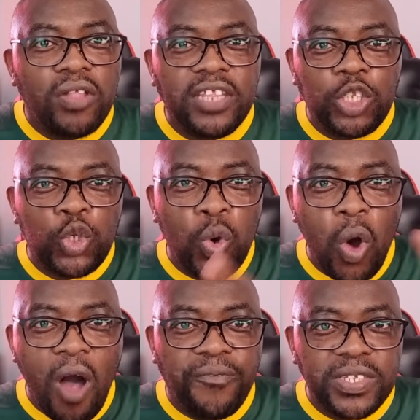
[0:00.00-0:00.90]
the
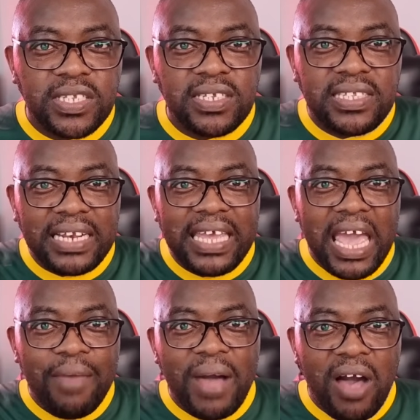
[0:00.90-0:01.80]
two officers that
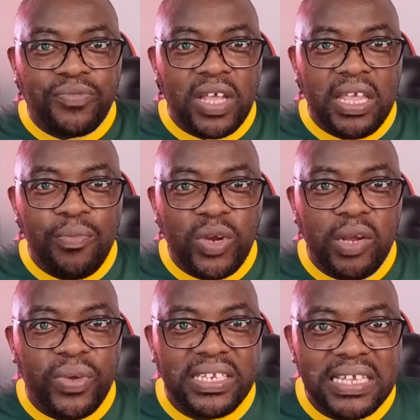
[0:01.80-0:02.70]
came after him when
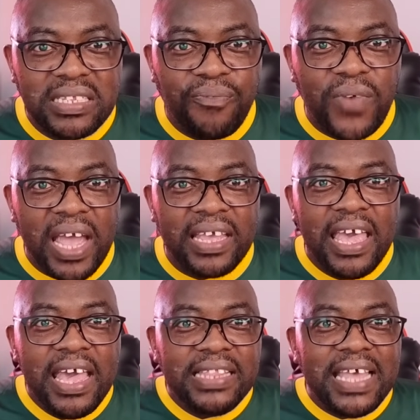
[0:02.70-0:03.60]
they were testifying,